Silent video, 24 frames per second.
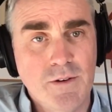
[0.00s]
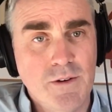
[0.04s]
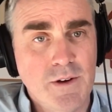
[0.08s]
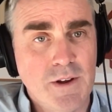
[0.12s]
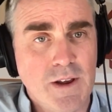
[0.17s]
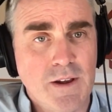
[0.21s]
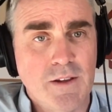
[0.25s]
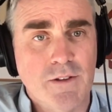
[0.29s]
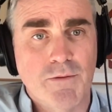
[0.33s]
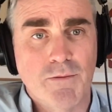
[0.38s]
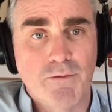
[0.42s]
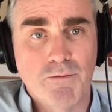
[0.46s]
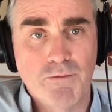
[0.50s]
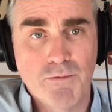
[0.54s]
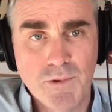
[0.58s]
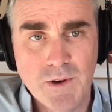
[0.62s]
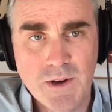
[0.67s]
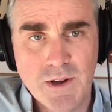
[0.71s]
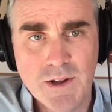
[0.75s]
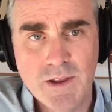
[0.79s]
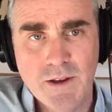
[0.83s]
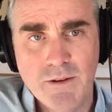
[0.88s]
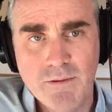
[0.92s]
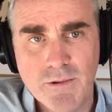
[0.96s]
it and it's
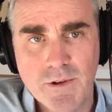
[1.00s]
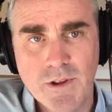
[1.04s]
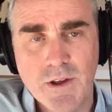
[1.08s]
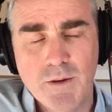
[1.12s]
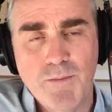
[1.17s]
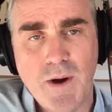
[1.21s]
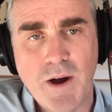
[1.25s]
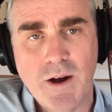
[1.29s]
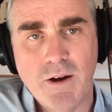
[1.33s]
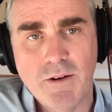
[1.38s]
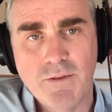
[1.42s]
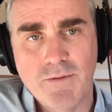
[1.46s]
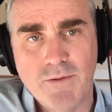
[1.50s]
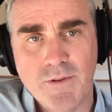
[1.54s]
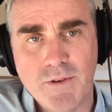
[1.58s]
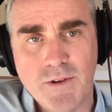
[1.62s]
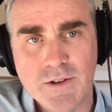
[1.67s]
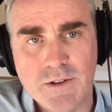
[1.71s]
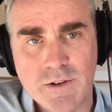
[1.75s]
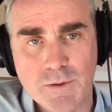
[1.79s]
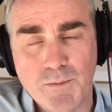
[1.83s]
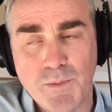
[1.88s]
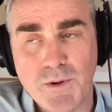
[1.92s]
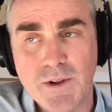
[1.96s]
really really powerful it's
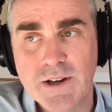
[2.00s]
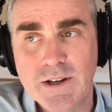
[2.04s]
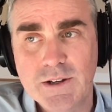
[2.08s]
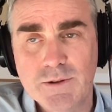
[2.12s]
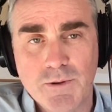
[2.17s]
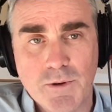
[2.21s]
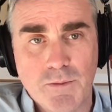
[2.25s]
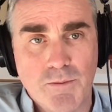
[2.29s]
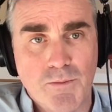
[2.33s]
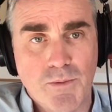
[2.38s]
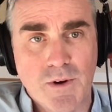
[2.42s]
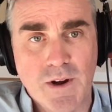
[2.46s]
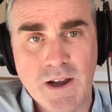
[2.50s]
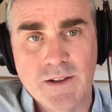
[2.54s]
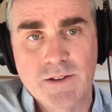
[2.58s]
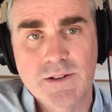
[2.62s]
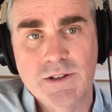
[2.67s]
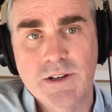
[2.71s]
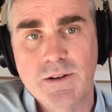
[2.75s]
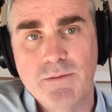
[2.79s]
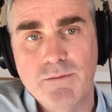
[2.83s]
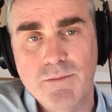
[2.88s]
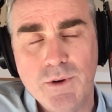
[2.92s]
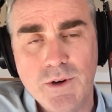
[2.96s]
a place where mm -hmm. brands
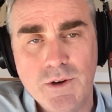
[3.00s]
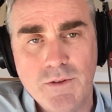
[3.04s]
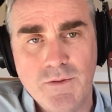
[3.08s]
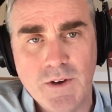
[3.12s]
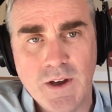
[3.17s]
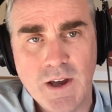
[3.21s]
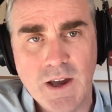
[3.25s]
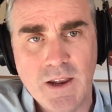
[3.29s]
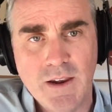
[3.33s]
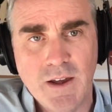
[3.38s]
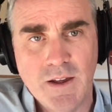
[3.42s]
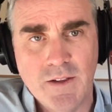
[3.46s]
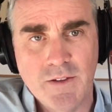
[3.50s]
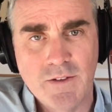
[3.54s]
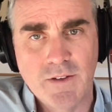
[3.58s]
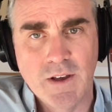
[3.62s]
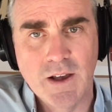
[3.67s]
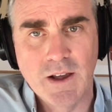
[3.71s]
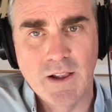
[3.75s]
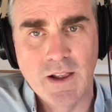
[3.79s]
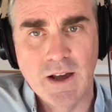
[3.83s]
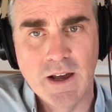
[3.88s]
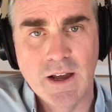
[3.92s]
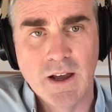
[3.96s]
can move in and say
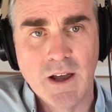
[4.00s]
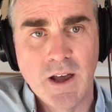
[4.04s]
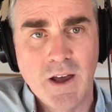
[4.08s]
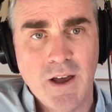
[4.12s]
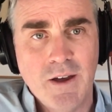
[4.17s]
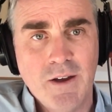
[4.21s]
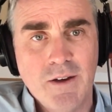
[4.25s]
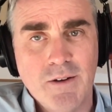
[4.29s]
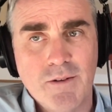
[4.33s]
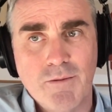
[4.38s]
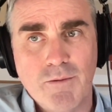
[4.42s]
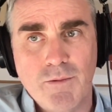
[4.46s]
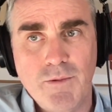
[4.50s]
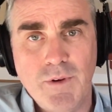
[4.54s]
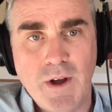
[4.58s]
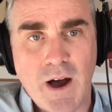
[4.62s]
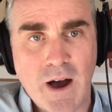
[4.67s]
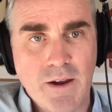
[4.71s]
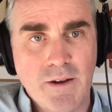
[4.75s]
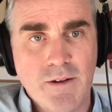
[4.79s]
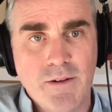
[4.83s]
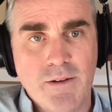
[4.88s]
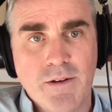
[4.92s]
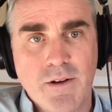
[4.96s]
like
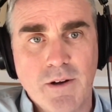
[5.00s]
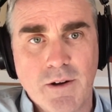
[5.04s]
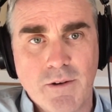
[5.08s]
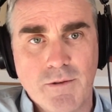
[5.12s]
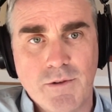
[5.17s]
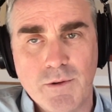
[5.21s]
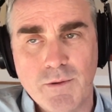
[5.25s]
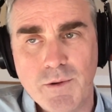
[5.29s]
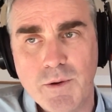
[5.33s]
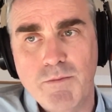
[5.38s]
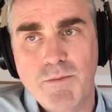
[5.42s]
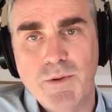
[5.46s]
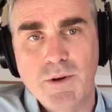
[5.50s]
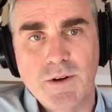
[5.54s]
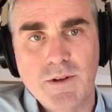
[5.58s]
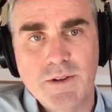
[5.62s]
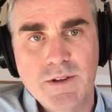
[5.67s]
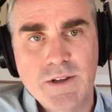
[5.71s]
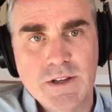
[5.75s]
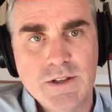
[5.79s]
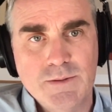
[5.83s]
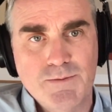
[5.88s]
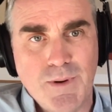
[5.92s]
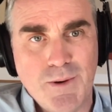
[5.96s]
not only do we build
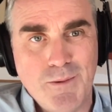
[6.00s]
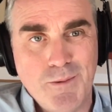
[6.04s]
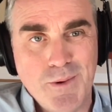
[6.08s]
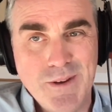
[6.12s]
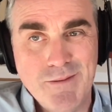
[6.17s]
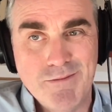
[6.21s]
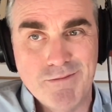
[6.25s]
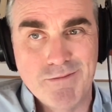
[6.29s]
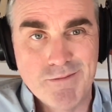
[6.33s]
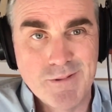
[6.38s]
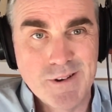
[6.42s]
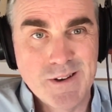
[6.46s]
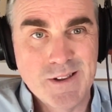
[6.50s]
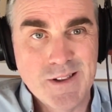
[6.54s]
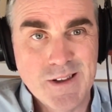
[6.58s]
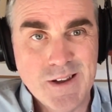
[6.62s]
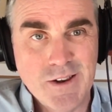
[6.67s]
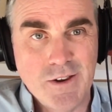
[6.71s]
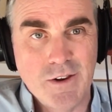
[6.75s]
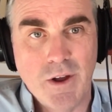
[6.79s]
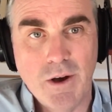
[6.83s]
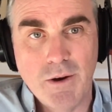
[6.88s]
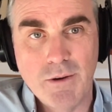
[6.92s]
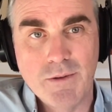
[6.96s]
this, but we really
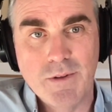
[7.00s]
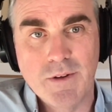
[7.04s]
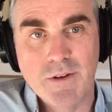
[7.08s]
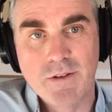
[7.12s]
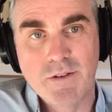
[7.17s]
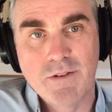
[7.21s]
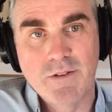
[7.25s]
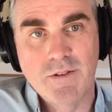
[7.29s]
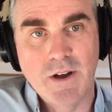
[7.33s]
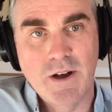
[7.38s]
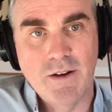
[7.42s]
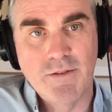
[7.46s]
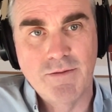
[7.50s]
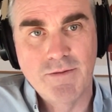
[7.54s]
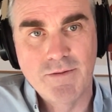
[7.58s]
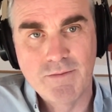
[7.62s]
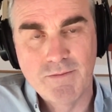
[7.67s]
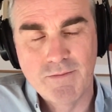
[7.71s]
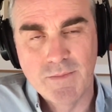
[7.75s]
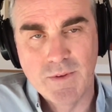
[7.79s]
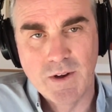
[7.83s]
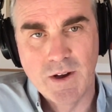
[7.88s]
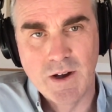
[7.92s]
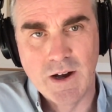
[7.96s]
know this stuff.
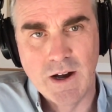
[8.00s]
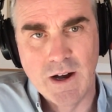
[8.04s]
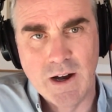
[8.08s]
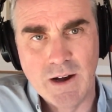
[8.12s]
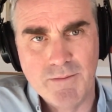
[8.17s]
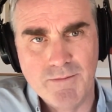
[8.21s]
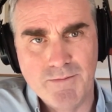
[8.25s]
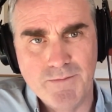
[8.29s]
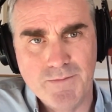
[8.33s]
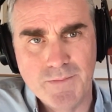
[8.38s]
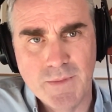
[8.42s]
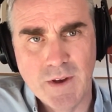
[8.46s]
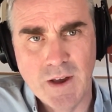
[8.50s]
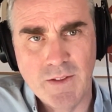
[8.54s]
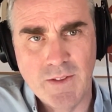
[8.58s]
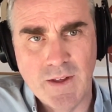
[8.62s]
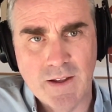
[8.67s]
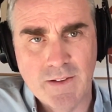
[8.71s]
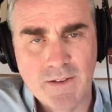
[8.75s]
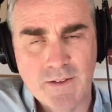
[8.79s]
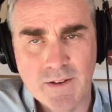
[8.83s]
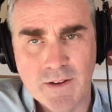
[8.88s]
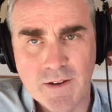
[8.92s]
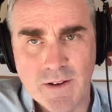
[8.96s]
Um, and
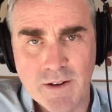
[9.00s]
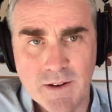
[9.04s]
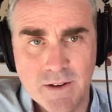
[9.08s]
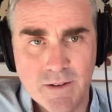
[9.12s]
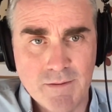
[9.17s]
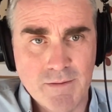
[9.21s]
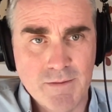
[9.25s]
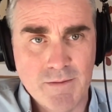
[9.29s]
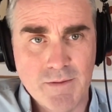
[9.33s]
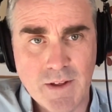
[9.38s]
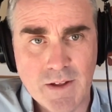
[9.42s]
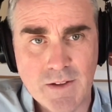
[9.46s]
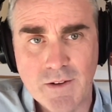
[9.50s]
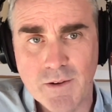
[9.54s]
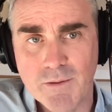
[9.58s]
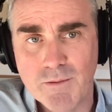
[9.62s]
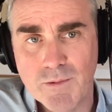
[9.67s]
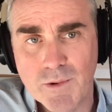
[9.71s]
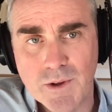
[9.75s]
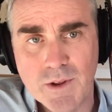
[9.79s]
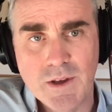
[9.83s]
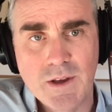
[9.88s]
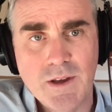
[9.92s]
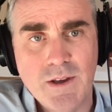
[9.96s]
that's a that's a
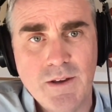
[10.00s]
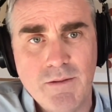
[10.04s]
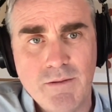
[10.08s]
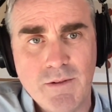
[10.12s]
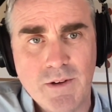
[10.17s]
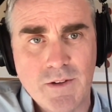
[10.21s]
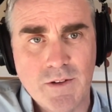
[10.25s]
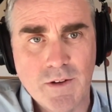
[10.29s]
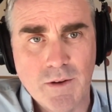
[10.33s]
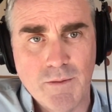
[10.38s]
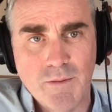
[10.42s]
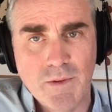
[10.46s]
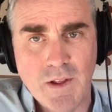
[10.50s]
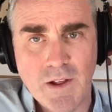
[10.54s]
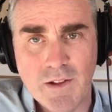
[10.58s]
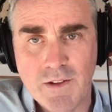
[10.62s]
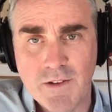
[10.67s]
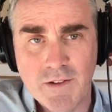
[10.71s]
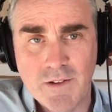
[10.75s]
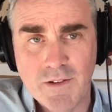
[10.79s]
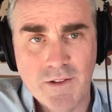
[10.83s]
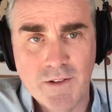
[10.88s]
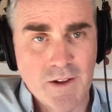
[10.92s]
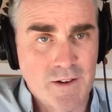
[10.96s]
really it's a that's
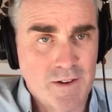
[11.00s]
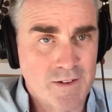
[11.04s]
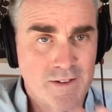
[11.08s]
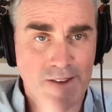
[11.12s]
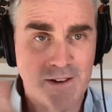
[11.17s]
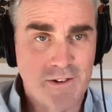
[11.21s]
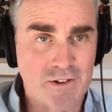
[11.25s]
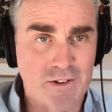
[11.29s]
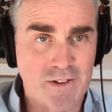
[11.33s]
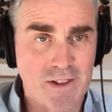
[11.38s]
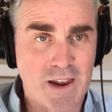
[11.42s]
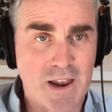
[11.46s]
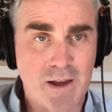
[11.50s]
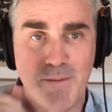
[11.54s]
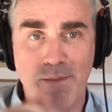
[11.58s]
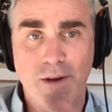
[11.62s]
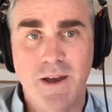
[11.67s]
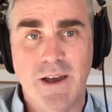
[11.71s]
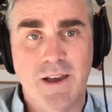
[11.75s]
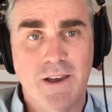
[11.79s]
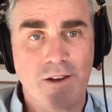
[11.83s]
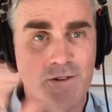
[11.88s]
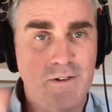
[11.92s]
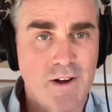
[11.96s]
the distinction that I
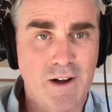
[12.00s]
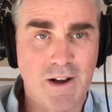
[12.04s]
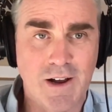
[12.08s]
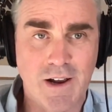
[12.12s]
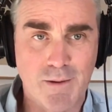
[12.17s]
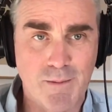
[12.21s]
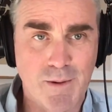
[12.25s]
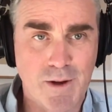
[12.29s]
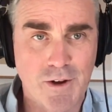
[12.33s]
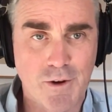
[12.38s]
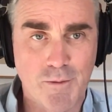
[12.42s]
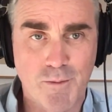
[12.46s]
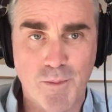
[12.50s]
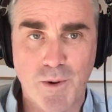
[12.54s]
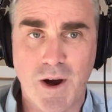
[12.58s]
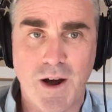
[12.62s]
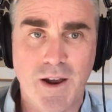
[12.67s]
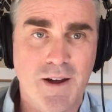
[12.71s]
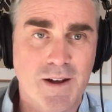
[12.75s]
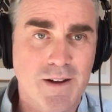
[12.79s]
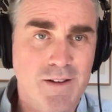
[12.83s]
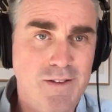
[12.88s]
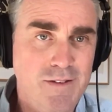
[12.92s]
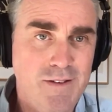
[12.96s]
make. You're talking about your
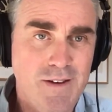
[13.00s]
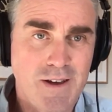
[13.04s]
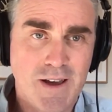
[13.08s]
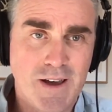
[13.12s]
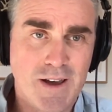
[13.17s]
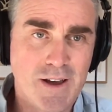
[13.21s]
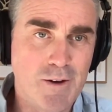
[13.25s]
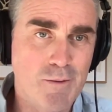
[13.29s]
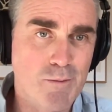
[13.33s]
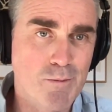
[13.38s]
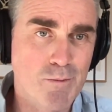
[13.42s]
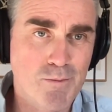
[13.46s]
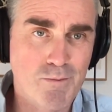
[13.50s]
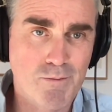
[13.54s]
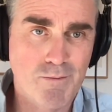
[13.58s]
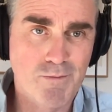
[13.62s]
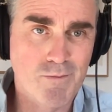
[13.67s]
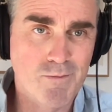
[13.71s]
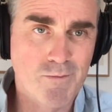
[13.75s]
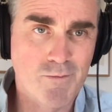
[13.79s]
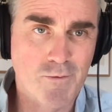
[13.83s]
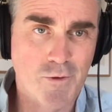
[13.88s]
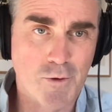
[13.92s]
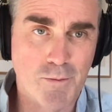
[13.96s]
product.
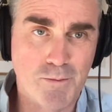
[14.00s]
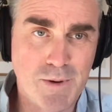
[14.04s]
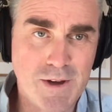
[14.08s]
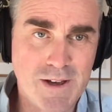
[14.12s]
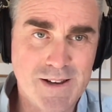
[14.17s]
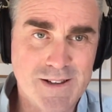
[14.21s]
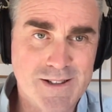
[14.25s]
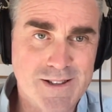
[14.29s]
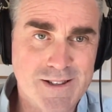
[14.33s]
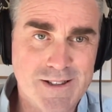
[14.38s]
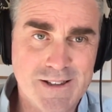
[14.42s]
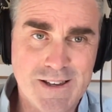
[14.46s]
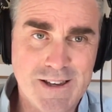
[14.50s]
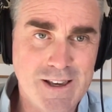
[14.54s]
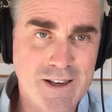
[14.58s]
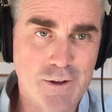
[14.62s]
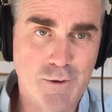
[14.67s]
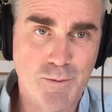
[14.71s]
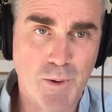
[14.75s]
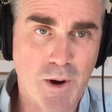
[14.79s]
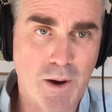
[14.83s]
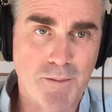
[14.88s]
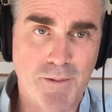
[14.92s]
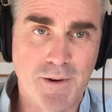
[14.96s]
Yeah. For B2C, it's
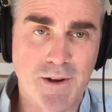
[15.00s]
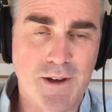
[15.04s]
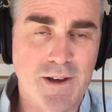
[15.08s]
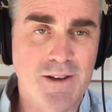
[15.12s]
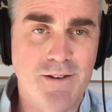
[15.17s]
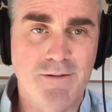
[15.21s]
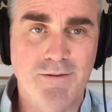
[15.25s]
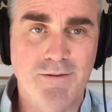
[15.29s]
probably